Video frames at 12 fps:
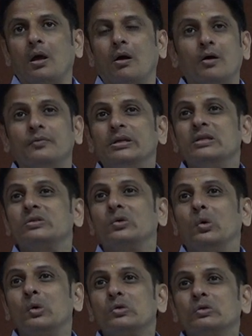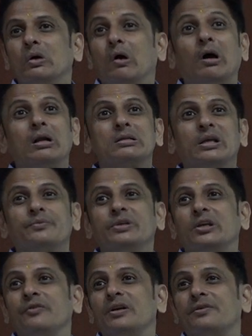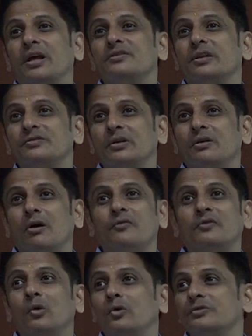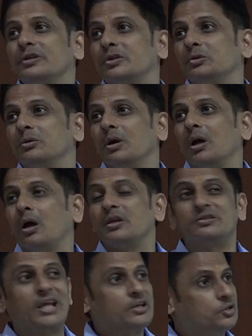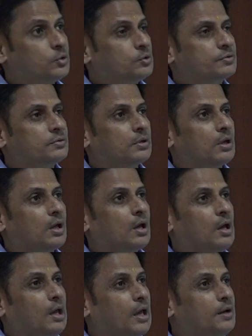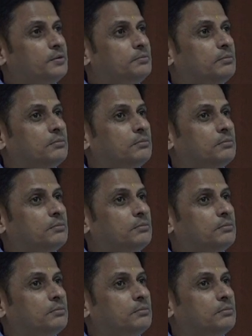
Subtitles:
of these codes or subsequent transgression of codes into statutes and